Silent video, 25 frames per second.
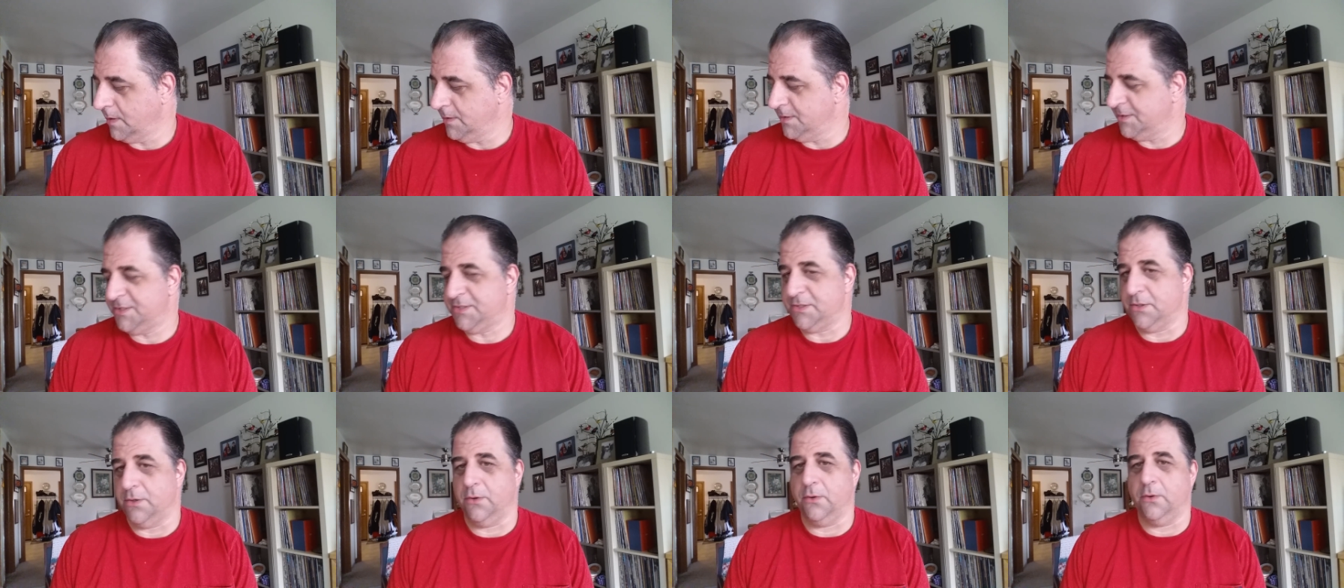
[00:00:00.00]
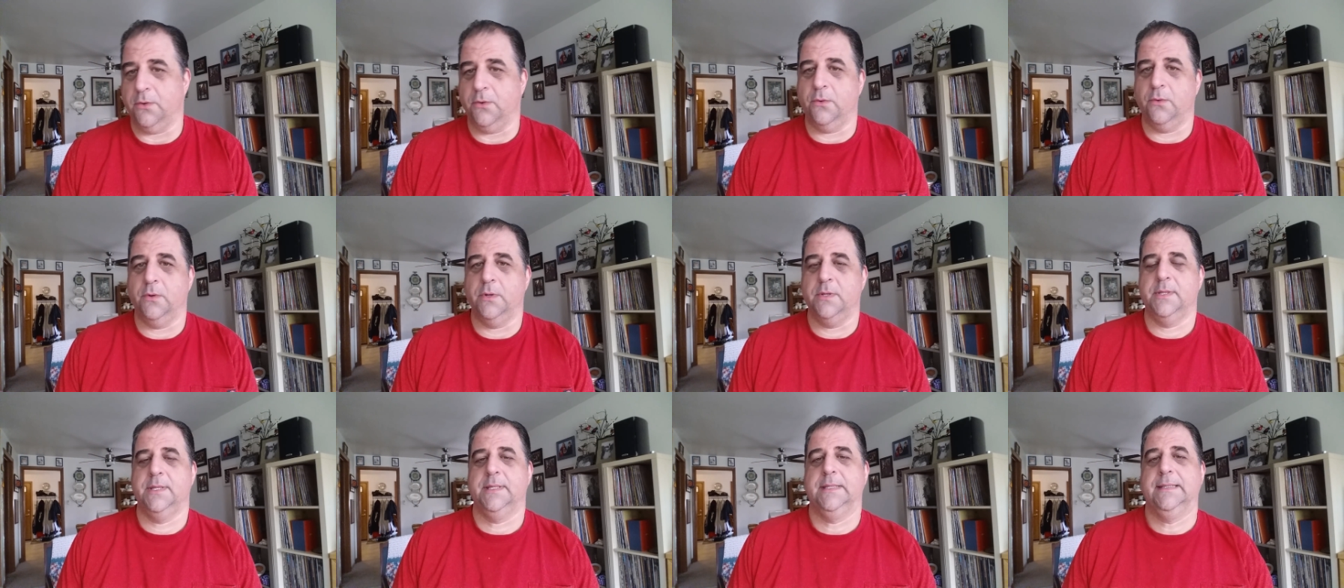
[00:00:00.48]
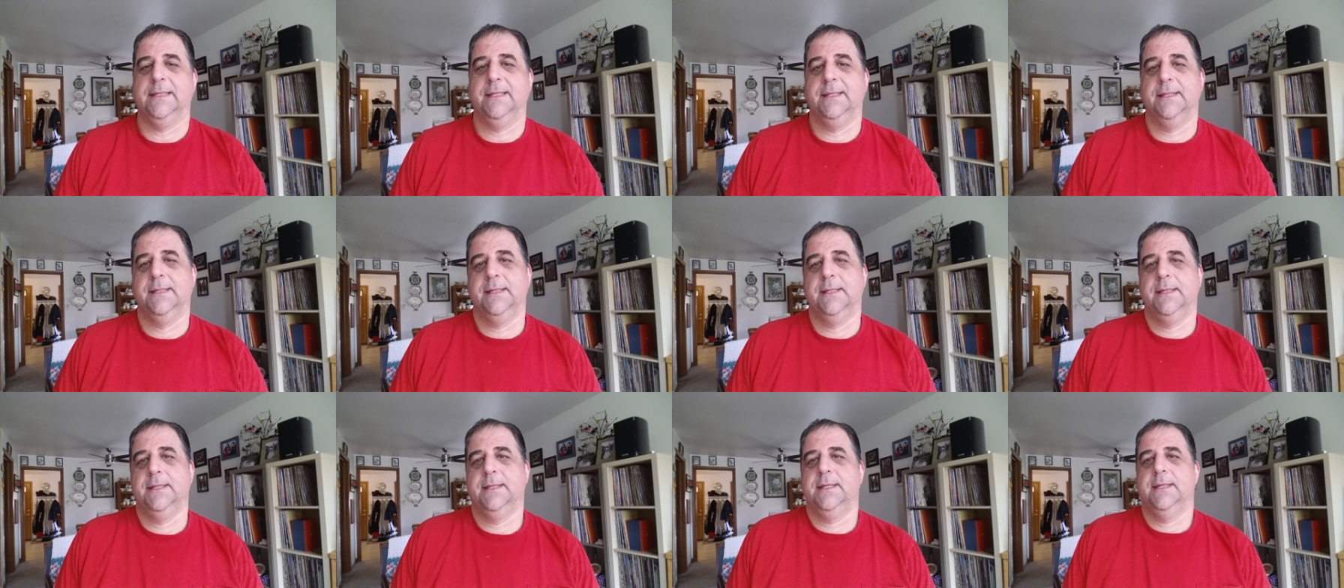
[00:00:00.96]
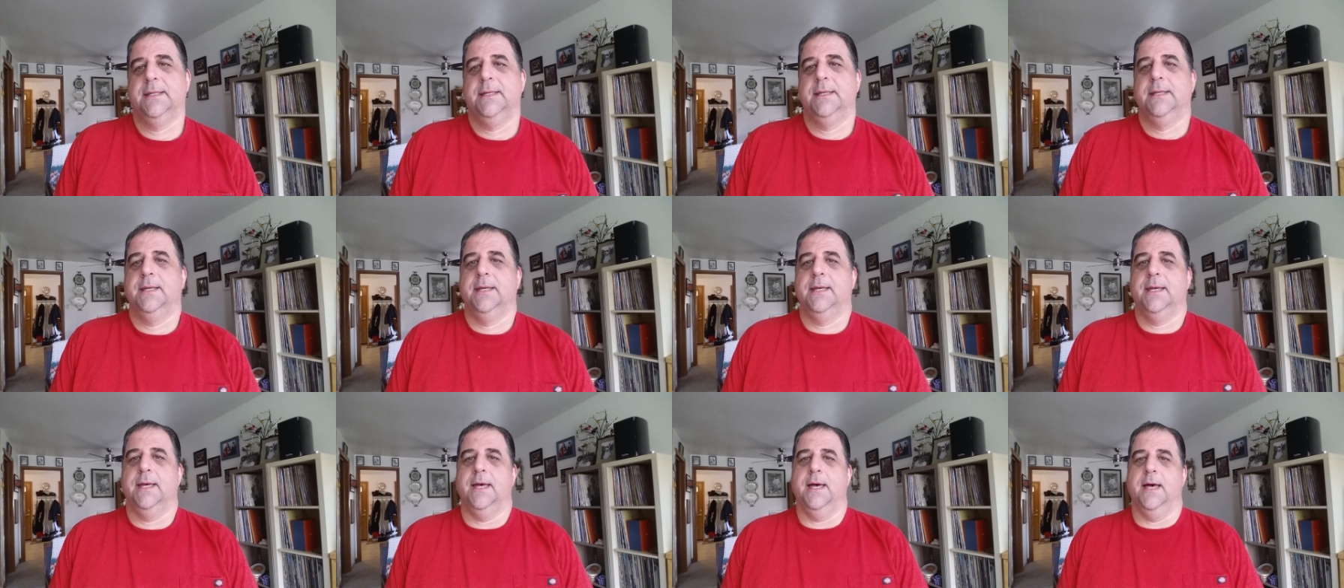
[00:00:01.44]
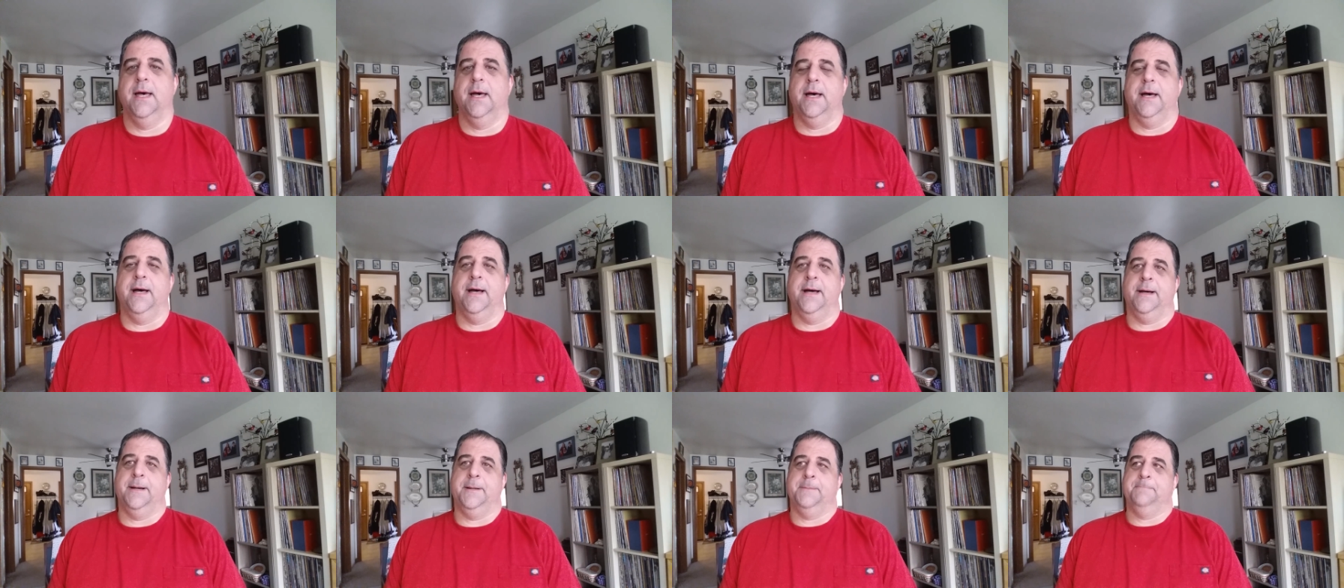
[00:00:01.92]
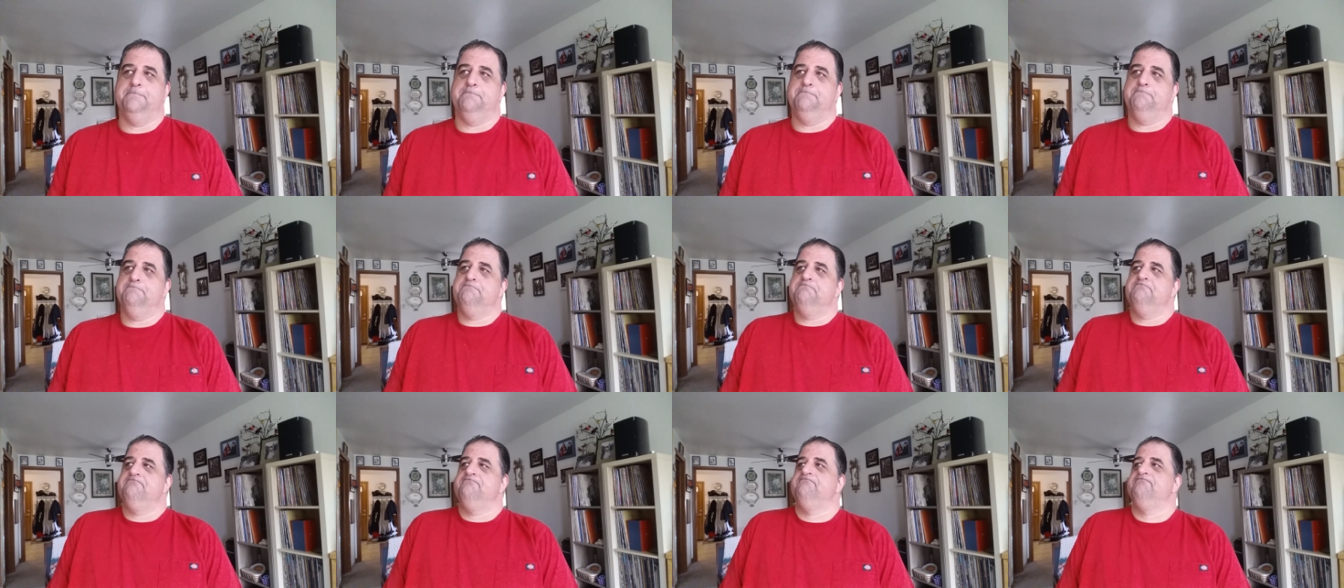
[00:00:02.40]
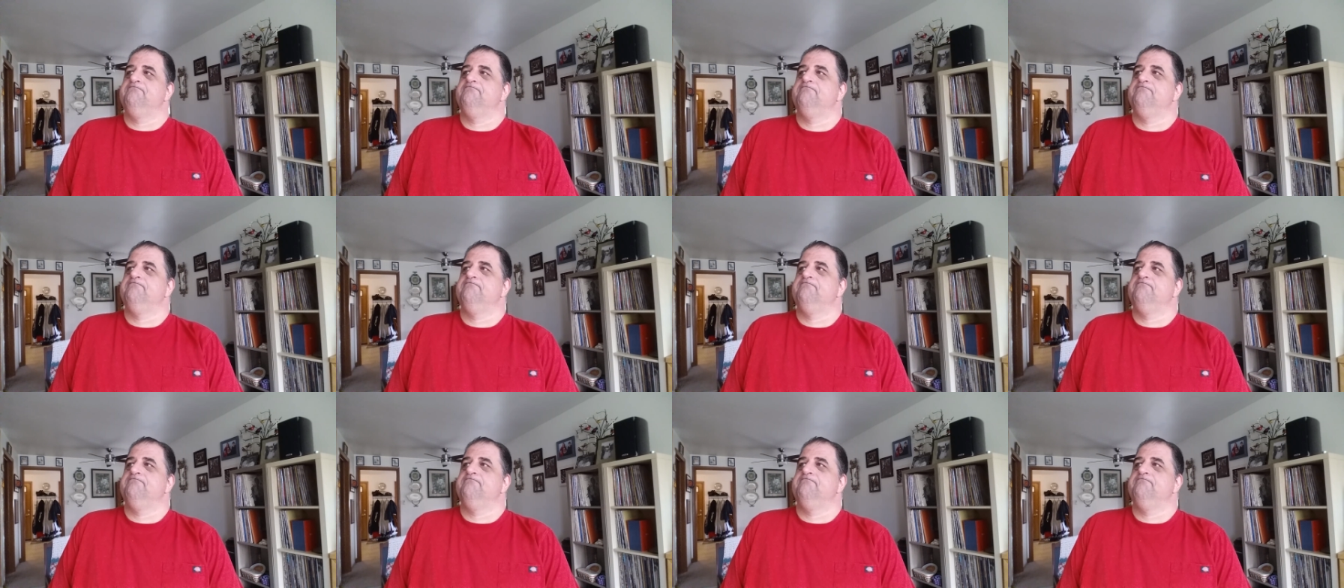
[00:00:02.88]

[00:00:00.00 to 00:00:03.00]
So, um,